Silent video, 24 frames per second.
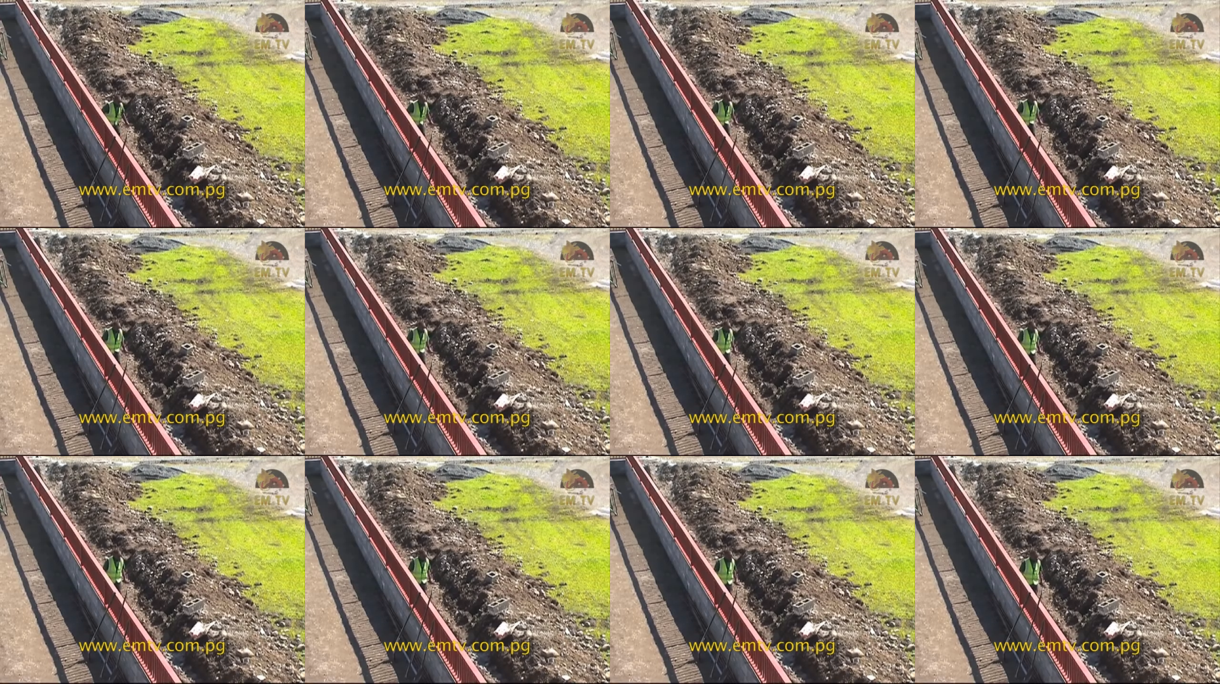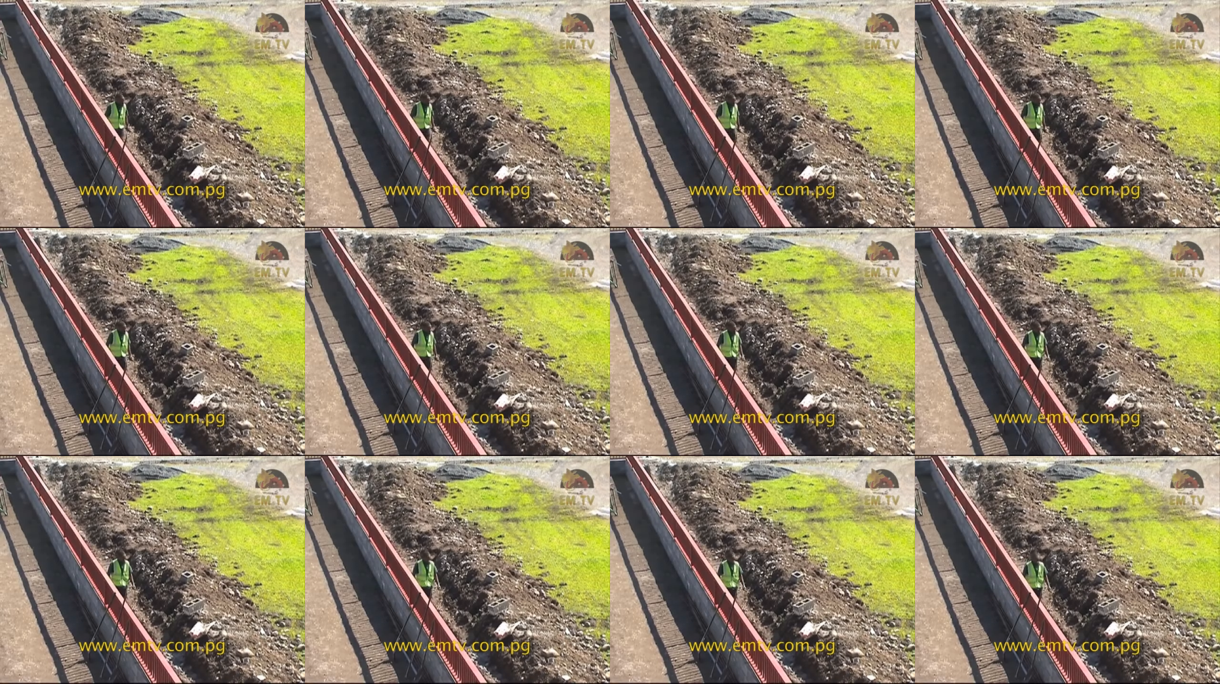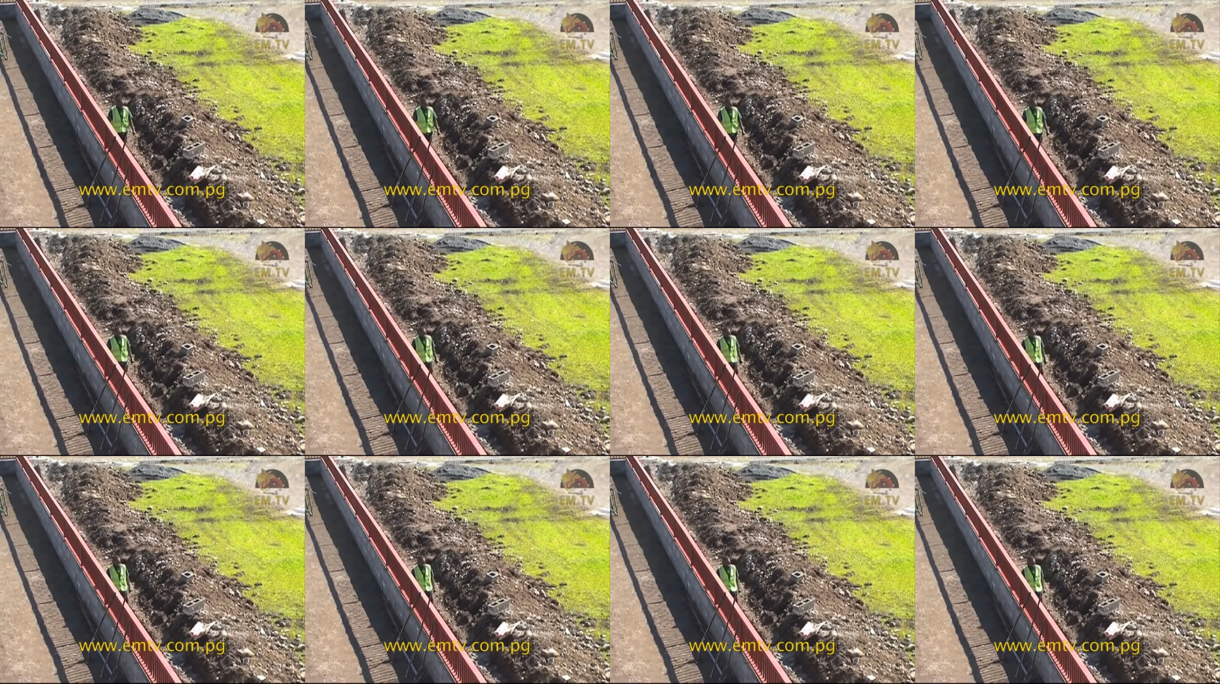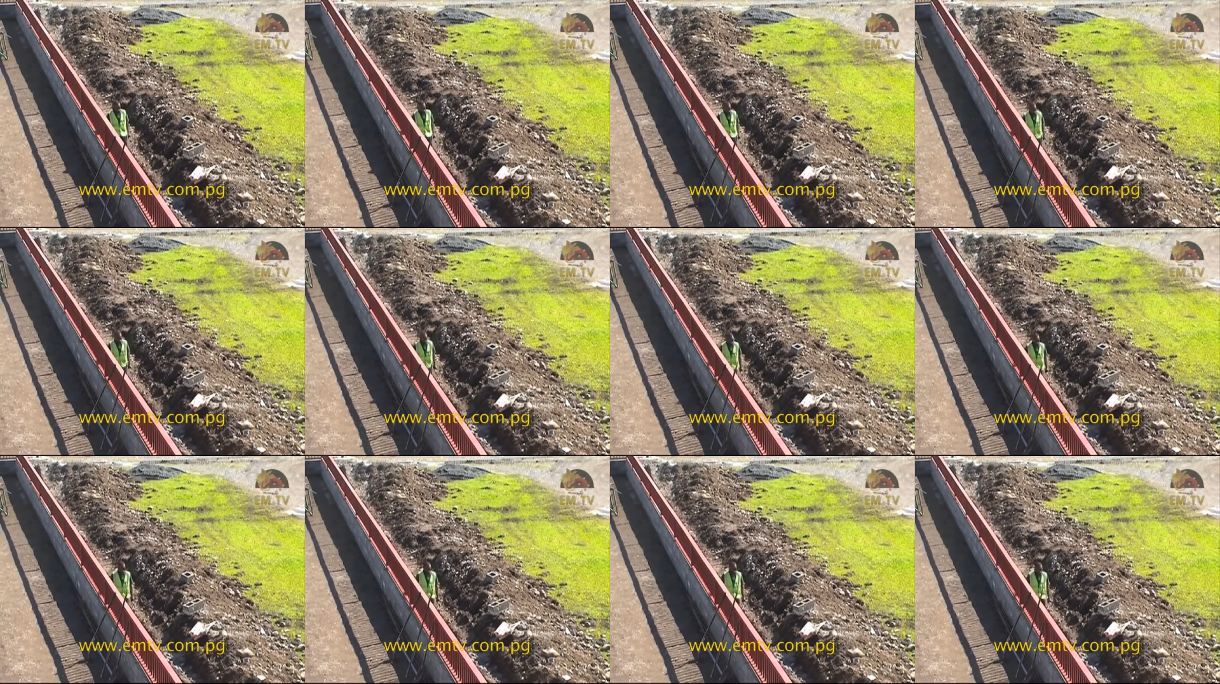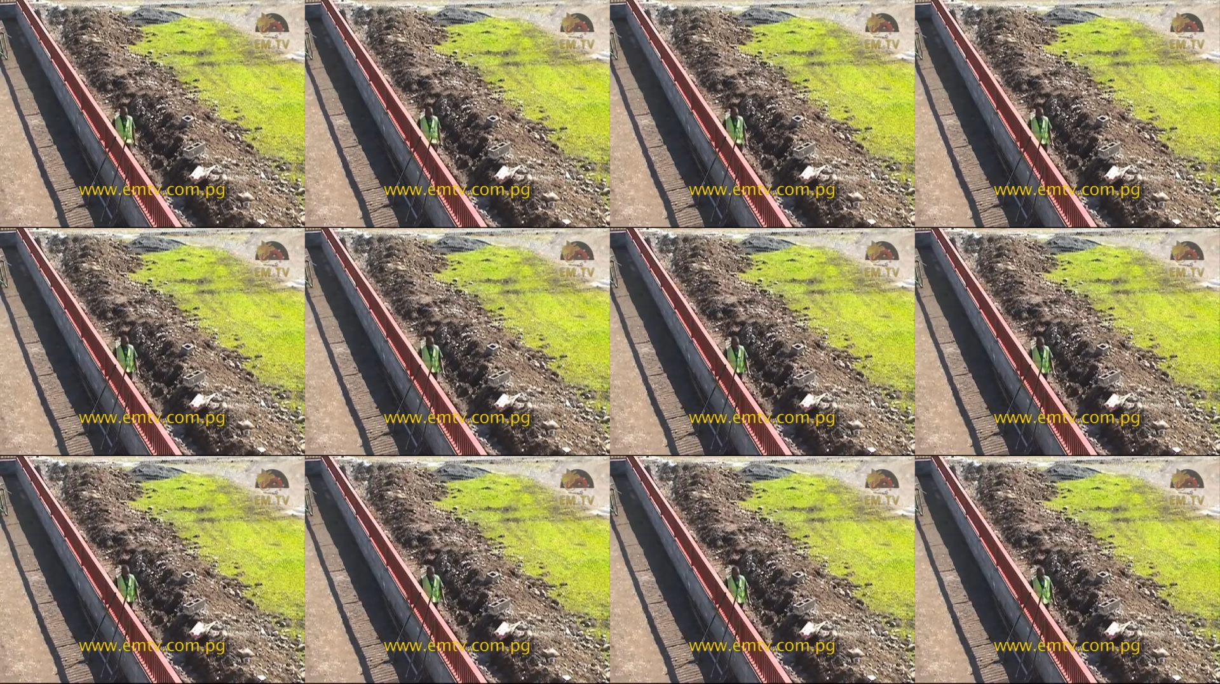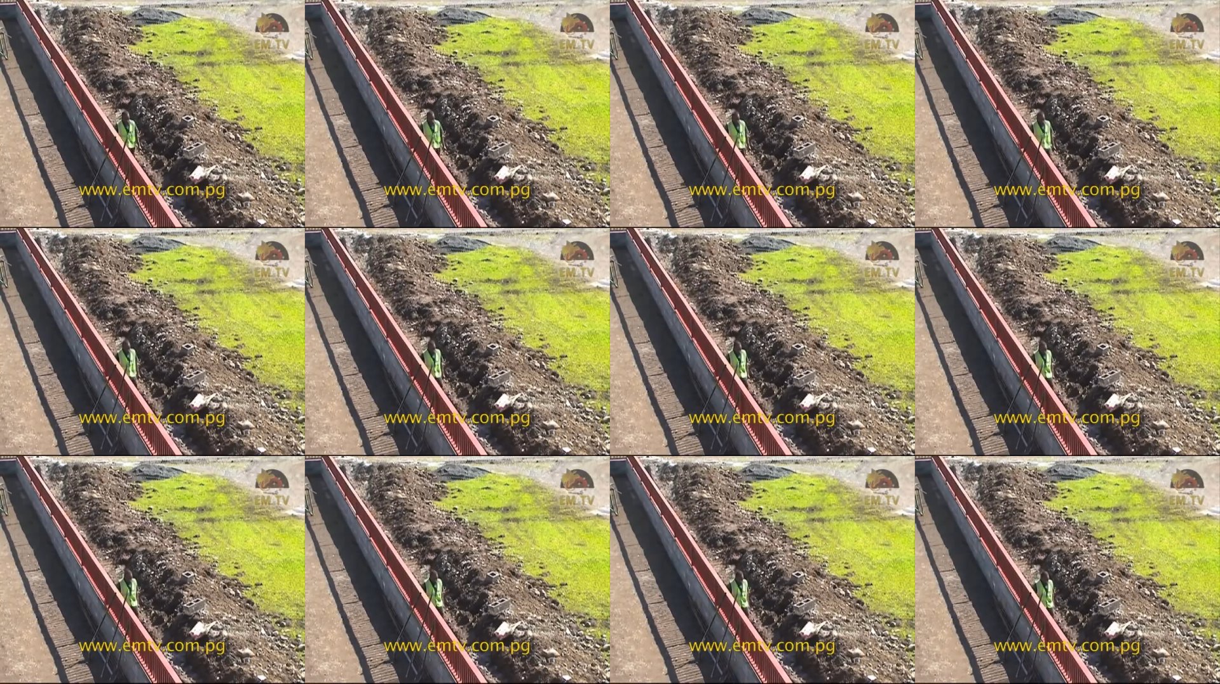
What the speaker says: No face is visible, so there are no lips to read.